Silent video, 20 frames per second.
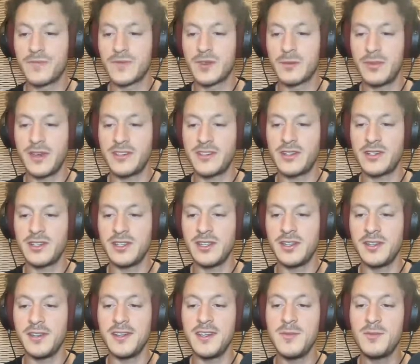basically an
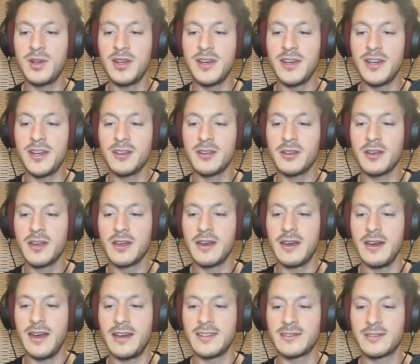E playing
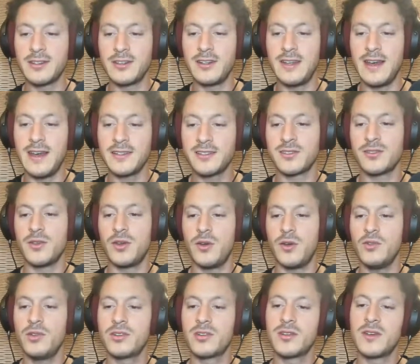as the last
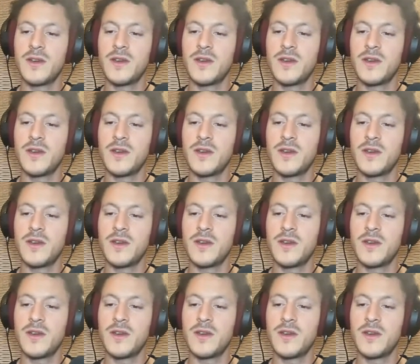note,